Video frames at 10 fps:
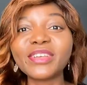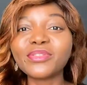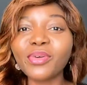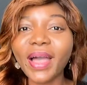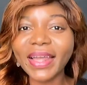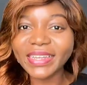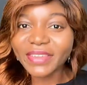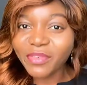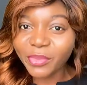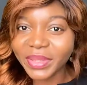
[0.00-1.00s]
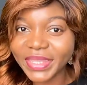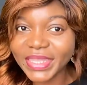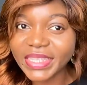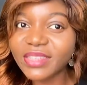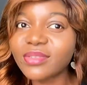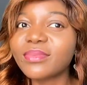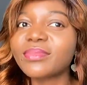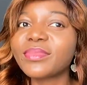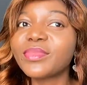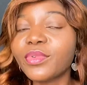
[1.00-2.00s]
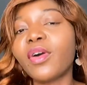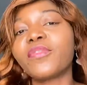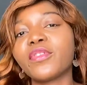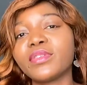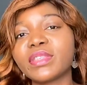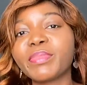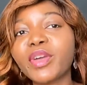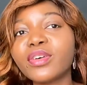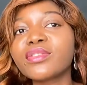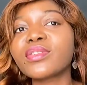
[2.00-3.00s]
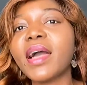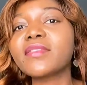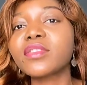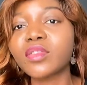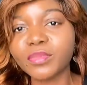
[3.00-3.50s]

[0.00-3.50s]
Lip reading: So, and even with this, of course, because you have